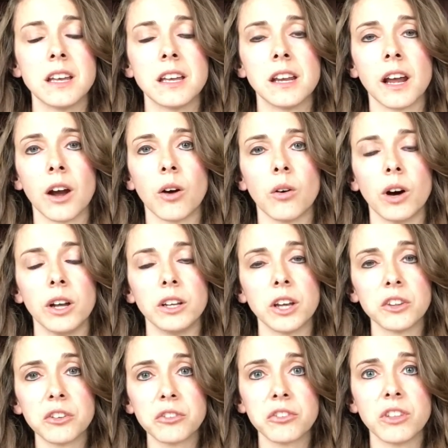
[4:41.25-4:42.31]
Now,
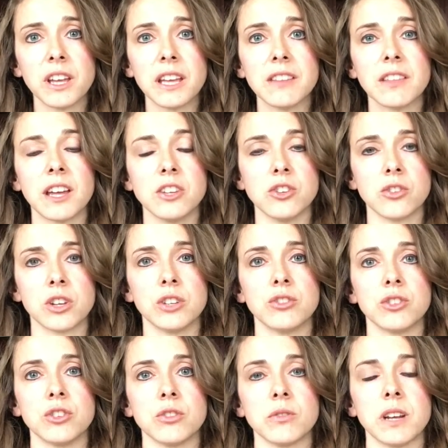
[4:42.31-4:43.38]
another thing that you can
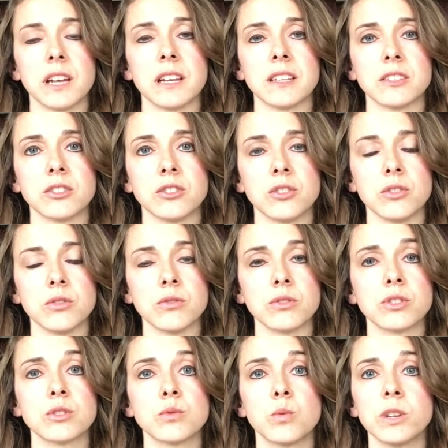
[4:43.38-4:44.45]
do is to
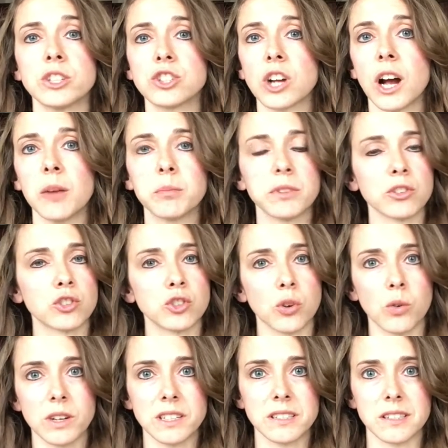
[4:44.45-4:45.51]
switch up your
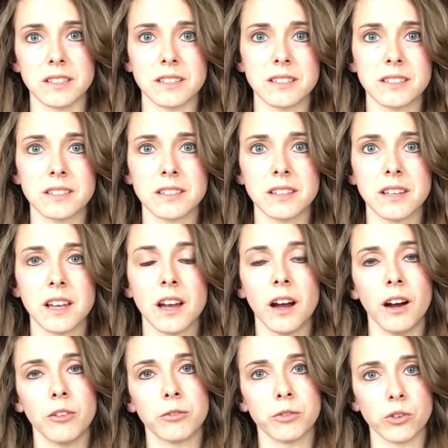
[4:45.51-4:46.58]
choices
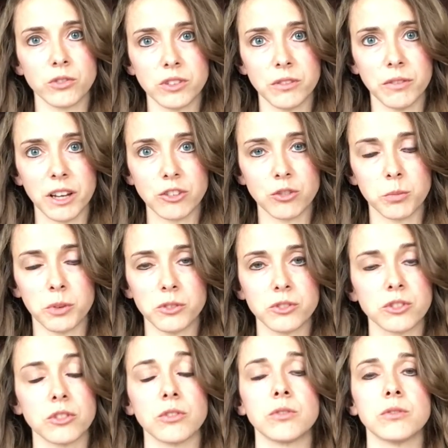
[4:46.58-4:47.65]
of fruits and
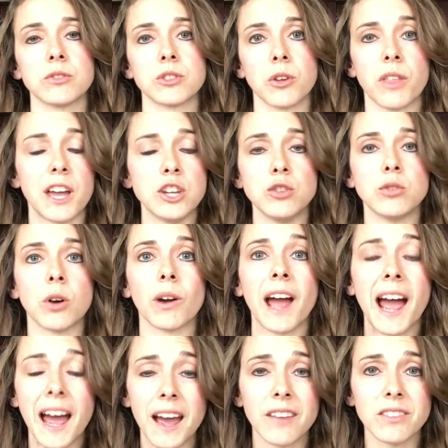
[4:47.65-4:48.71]
vegetables so that you don't
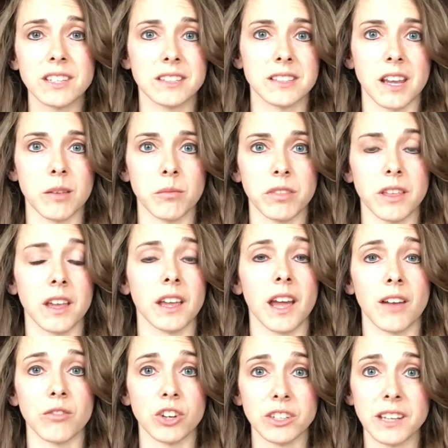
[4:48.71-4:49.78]
have the same thing
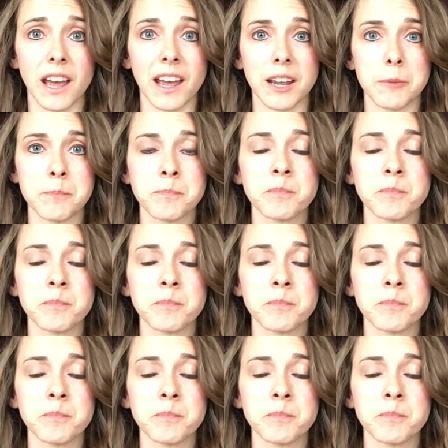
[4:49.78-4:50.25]
every day.